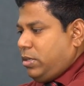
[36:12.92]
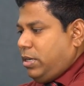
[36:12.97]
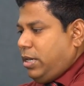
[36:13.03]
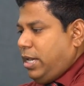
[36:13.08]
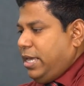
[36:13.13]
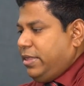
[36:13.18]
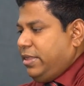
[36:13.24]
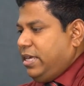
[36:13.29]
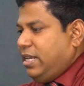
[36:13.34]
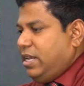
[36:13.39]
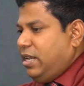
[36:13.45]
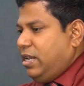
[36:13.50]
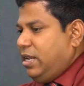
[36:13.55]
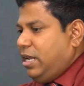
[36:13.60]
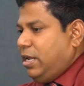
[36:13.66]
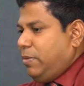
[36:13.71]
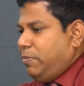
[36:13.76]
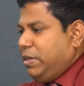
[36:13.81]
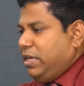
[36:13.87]
And then
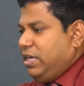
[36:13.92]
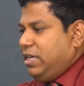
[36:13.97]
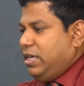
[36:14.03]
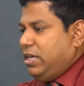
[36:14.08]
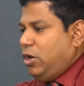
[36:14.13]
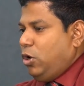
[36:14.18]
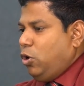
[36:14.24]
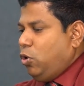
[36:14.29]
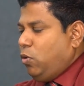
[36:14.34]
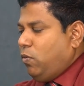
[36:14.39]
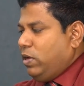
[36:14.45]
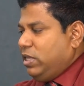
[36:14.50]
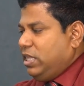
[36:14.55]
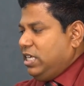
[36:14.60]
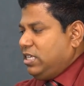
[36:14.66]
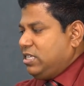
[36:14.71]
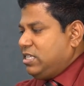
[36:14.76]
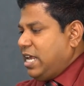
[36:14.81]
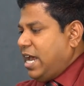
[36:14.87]
let me lower
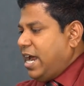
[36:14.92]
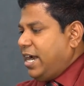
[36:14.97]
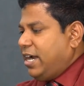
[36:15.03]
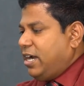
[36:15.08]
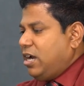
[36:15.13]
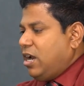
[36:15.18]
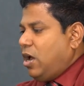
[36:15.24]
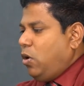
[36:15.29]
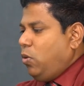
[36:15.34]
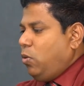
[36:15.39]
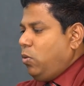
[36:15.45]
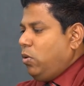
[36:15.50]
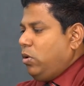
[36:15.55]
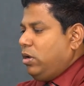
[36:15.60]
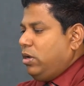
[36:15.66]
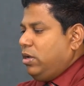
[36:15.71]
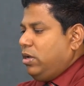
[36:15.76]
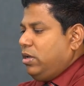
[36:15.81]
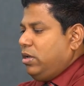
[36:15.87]
the stand now.
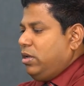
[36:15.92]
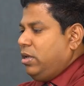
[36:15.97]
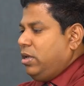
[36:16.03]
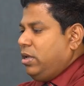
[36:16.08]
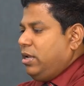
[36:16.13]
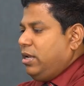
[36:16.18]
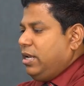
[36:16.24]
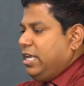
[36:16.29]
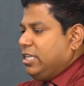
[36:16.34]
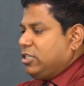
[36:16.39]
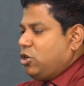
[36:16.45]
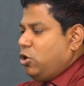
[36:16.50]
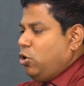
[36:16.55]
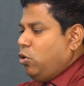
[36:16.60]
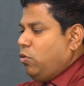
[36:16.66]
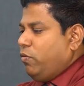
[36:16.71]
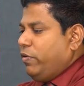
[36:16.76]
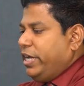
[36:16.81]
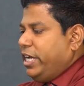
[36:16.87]
Let's
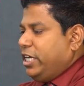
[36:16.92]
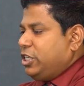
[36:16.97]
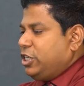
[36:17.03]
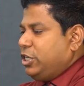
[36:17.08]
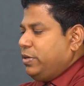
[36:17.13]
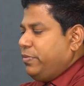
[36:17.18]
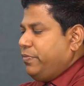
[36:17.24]
lower it.